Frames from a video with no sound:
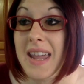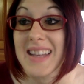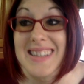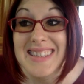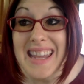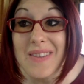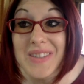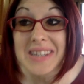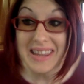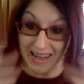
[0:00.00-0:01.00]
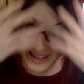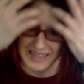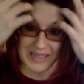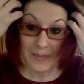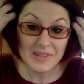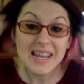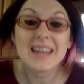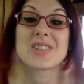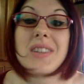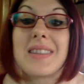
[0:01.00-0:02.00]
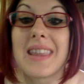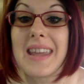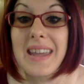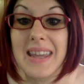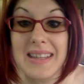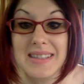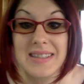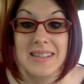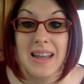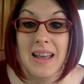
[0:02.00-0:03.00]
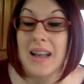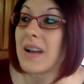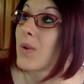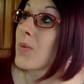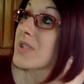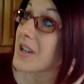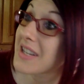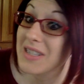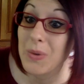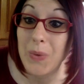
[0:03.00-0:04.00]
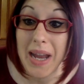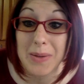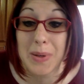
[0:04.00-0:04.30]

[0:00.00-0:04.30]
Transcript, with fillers: It's a safety thing, it's a protection thing. It's starting to rain